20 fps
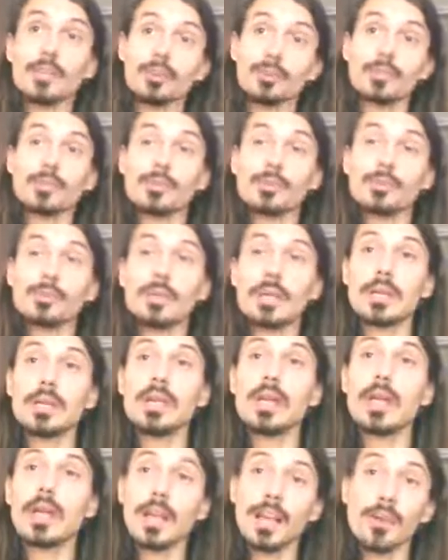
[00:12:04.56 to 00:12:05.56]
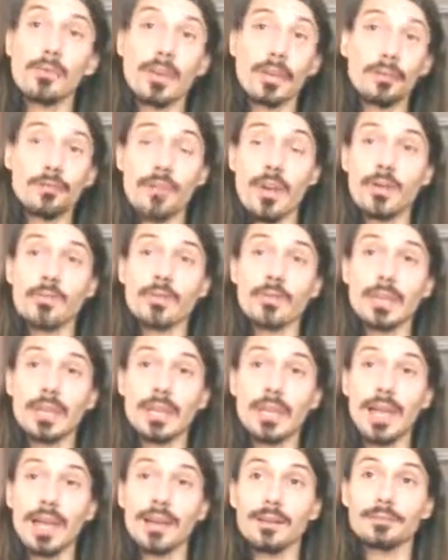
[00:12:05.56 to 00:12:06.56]
which would be coming from
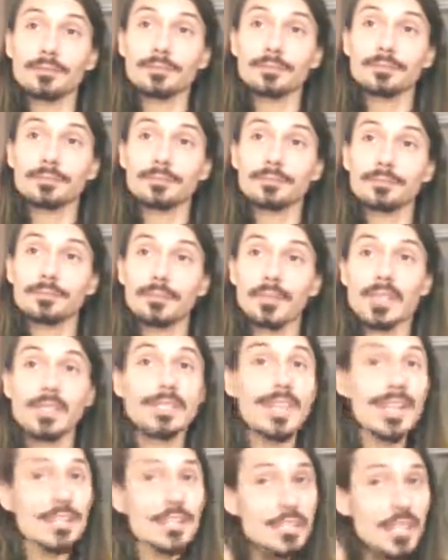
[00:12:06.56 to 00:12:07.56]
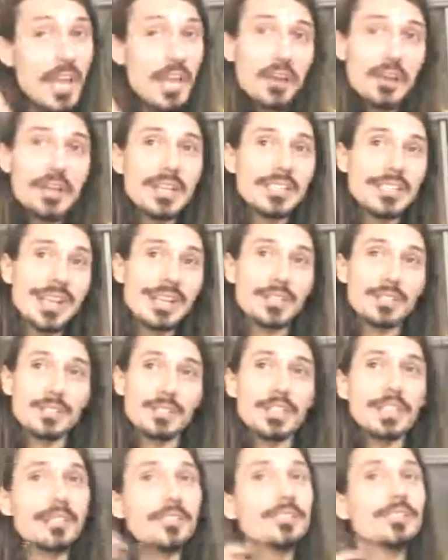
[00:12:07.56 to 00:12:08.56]
the Sagittarius
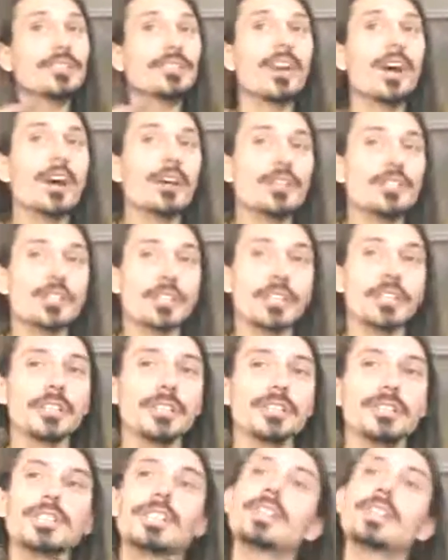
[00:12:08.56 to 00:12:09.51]
energy, the archer,